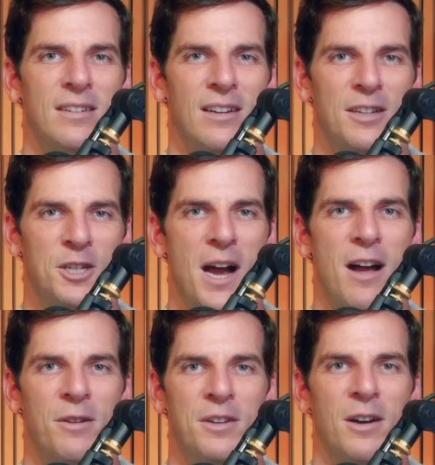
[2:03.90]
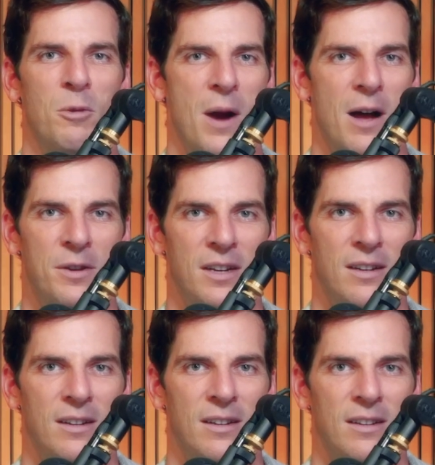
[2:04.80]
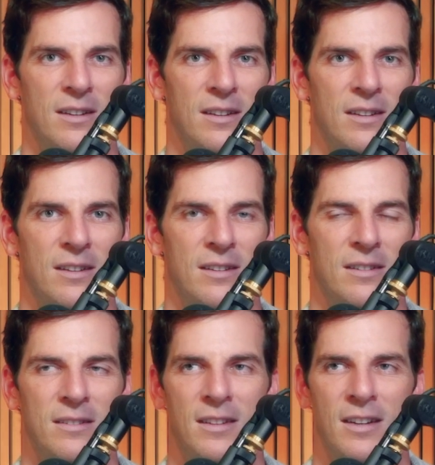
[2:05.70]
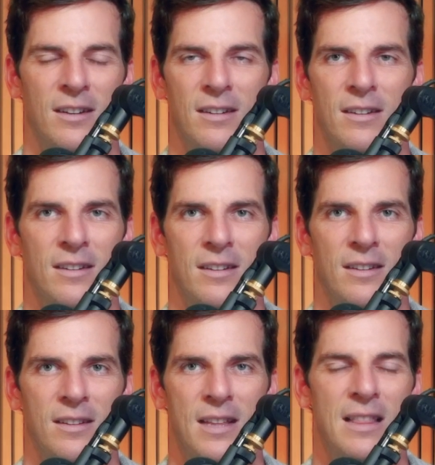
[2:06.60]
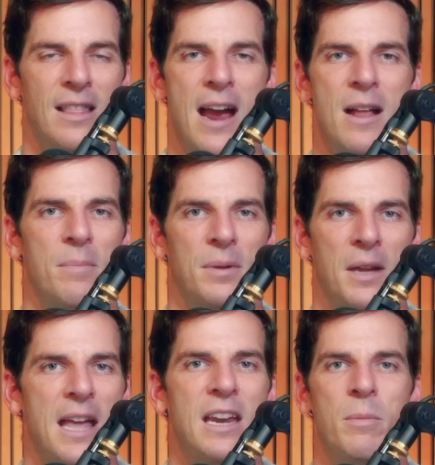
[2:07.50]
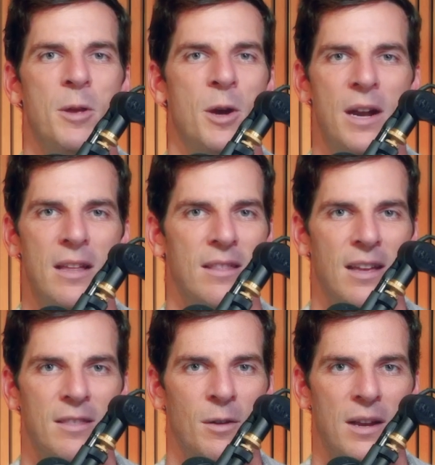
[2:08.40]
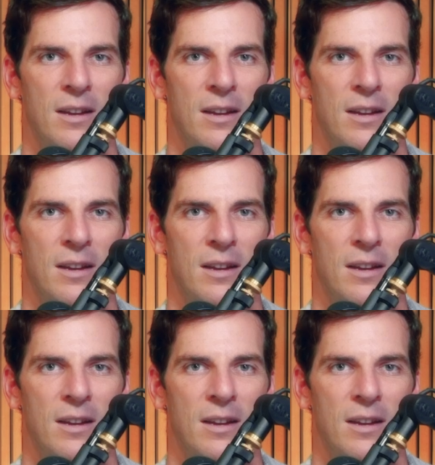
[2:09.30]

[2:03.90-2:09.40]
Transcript: a child around. They light up any community that they're in.